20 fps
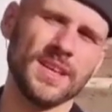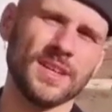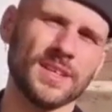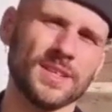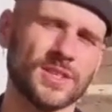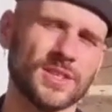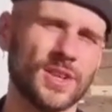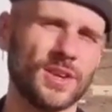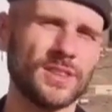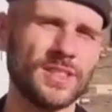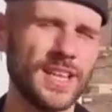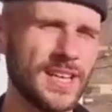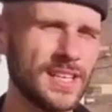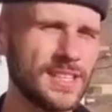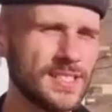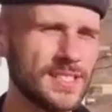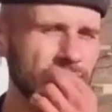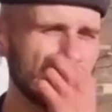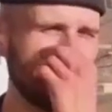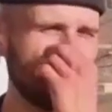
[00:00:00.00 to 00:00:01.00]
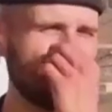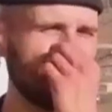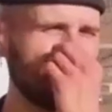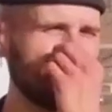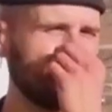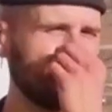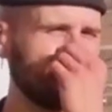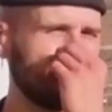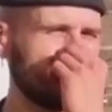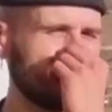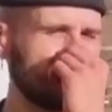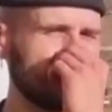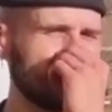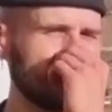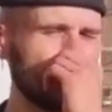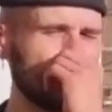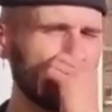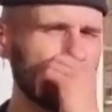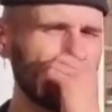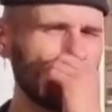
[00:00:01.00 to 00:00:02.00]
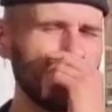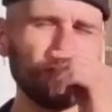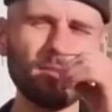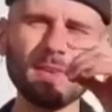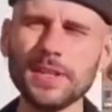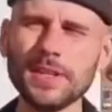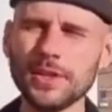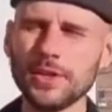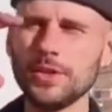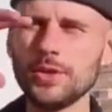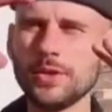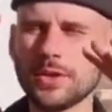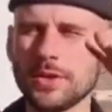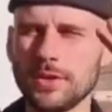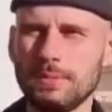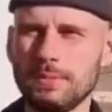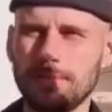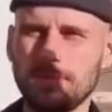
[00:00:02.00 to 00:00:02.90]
So there is no, even in Europe,